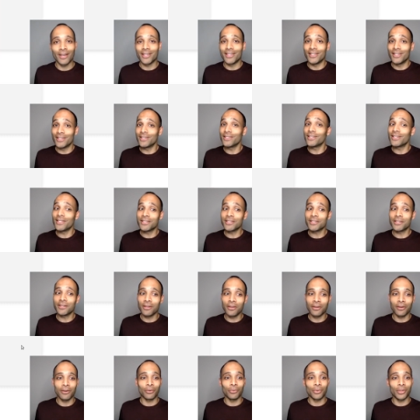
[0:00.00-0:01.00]
you need to
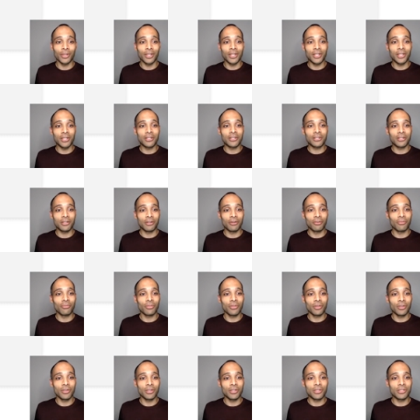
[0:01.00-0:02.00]
know what each of
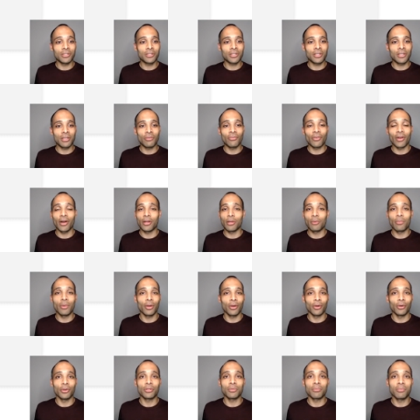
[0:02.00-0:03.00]
these key value
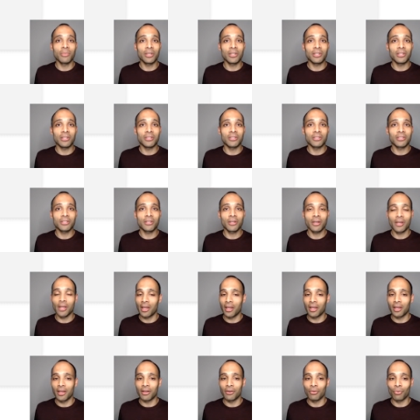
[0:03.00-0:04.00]
pairs means
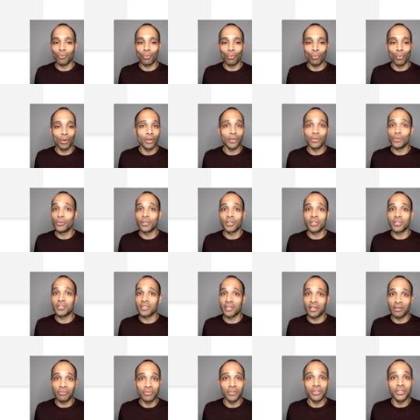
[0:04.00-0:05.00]
and what you can
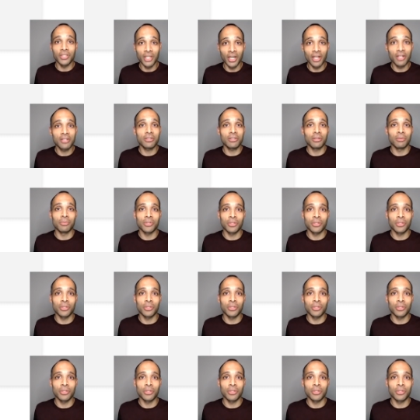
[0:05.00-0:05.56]
safely change them